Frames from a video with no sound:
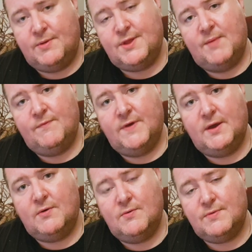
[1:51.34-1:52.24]
with some
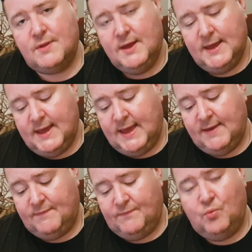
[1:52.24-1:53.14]
vehicles,
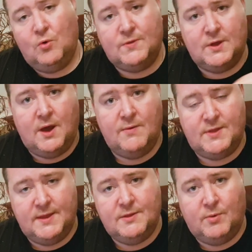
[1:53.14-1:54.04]
if water goes
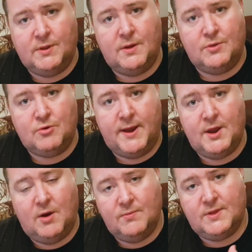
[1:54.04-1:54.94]
into one of those drain
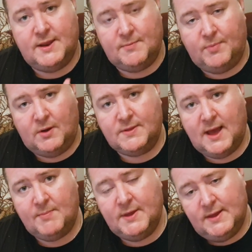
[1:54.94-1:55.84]
holes and it's blocked
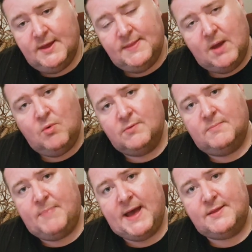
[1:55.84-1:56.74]
up, that water
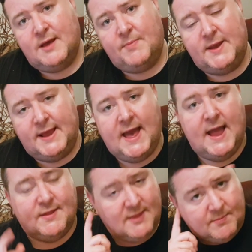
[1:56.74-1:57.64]
backs up and it
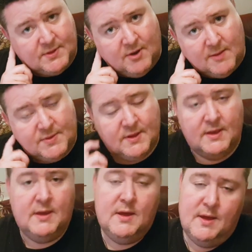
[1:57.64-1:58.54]
can sometimes
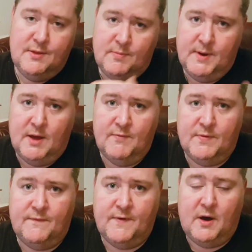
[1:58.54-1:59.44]
spill over the
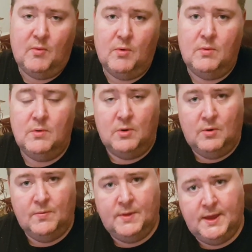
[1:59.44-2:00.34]
firewall
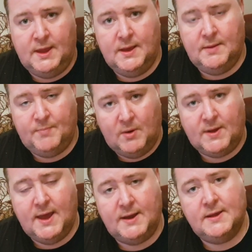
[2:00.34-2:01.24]
or the
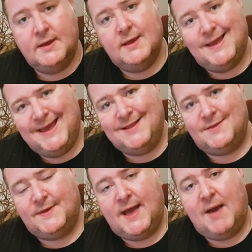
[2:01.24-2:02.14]
bulkhead into
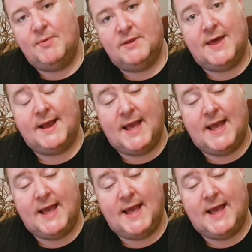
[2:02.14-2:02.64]
the cabin, and that